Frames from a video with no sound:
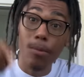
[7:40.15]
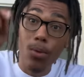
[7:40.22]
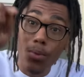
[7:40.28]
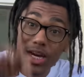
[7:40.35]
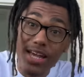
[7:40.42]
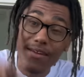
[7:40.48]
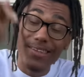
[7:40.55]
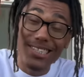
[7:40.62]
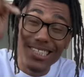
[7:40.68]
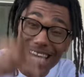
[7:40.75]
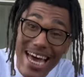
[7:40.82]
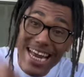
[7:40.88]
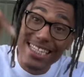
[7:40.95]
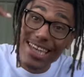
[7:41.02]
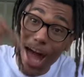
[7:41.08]
But what he has
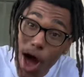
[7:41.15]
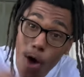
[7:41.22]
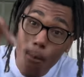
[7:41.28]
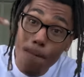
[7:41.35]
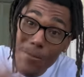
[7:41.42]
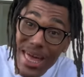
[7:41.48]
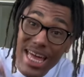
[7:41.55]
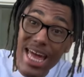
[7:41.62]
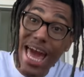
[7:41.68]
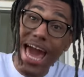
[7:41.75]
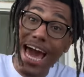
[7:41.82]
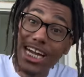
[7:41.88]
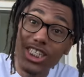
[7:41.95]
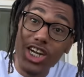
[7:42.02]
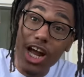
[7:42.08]
said has helped me,
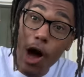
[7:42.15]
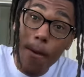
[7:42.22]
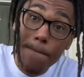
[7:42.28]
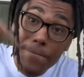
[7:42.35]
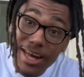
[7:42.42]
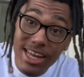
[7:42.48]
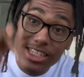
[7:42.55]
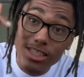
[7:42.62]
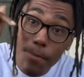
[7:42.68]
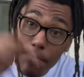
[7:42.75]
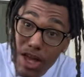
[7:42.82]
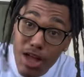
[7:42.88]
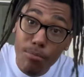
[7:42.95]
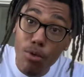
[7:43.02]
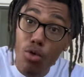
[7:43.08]
and is going to help millions of
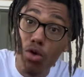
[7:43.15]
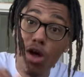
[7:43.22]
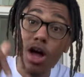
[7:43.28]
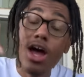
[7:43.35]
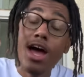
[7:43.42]
people